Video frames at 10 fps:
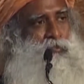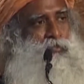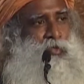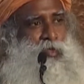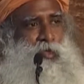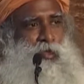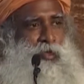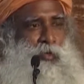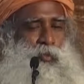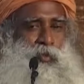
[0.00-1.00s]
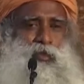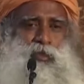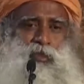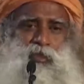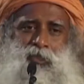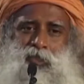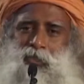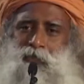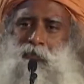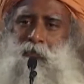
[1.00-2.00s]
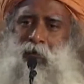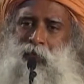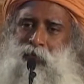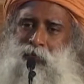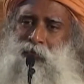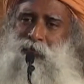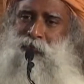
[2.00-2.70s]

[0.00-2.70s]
live here with a certain sense of abandon,